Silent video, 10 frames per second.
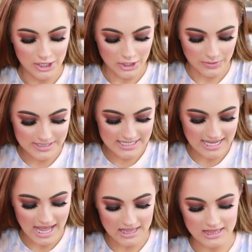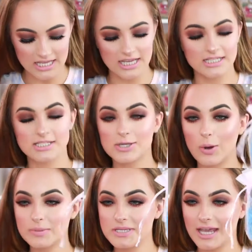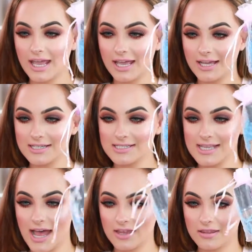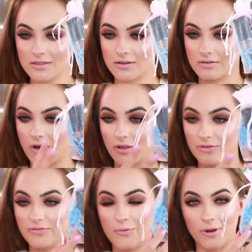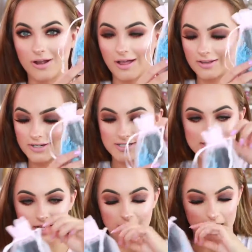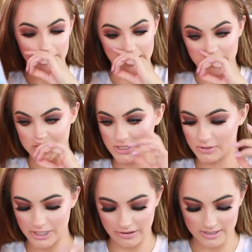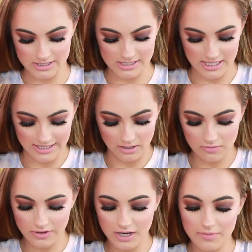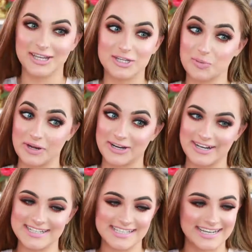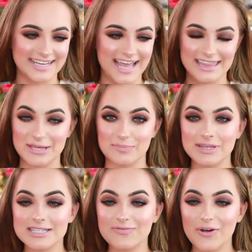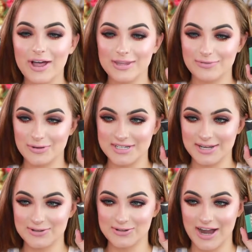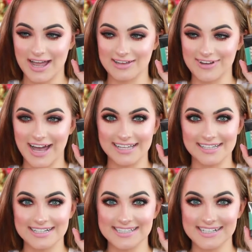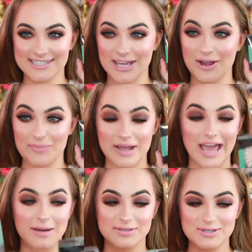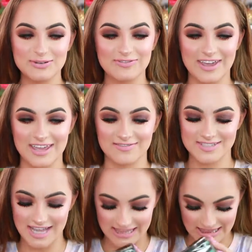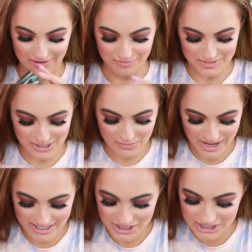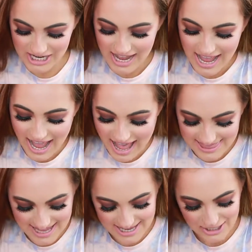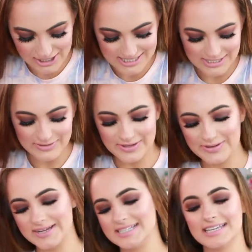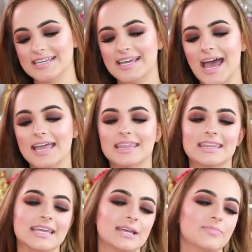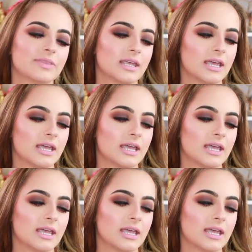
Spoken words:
You're going to get the Sculpting set, all the 4 colors. They were so generous to send that over. Each winner is going to get the Blissful and the Rodeo Drive highlights because they are my absolute faves. I love them so much. And then you're also going to get the